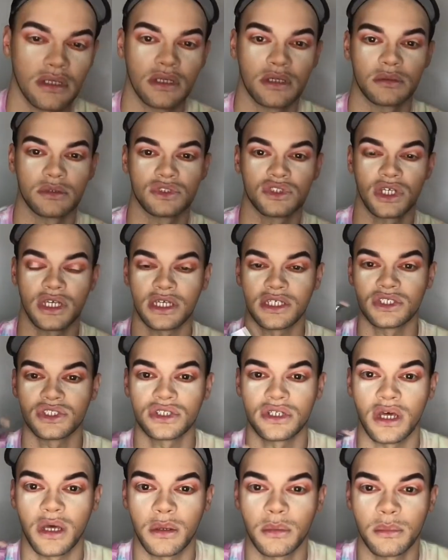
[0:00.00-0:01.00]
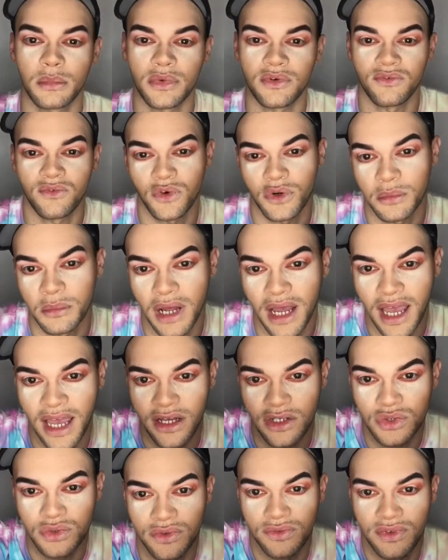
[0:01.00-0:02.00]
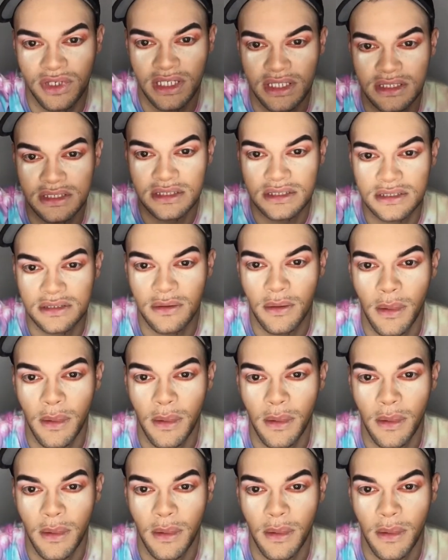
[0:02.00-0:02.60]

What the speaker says: change it up for my actual face.